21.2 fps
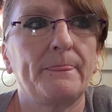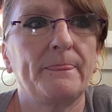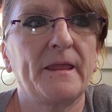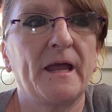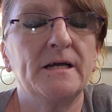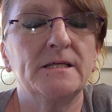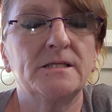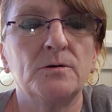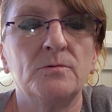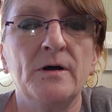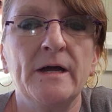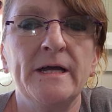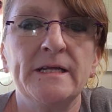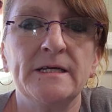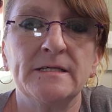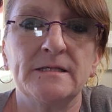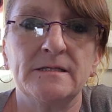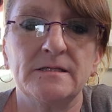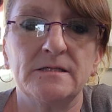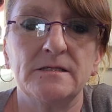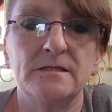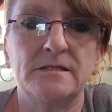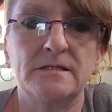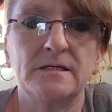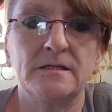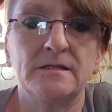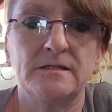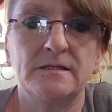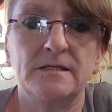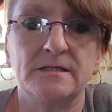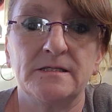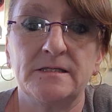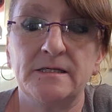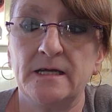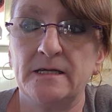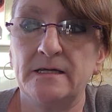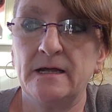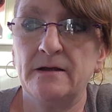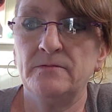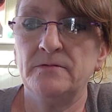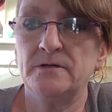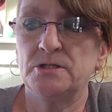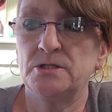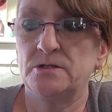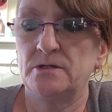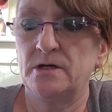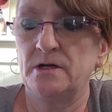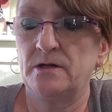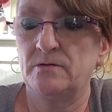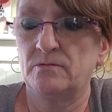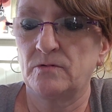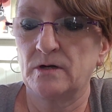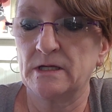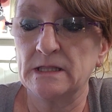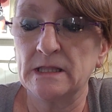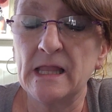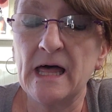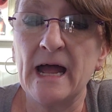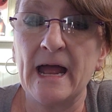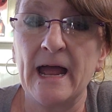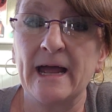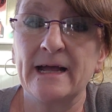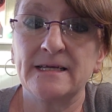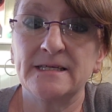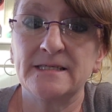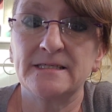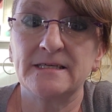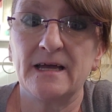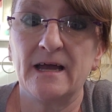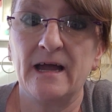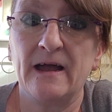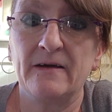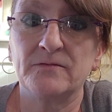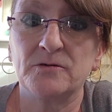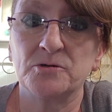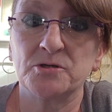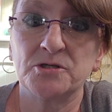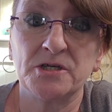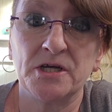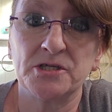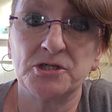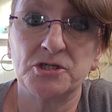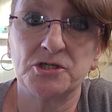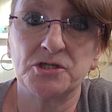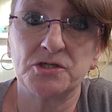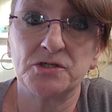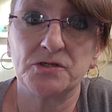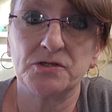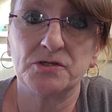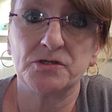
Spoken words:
it's a way to sit down and relax after such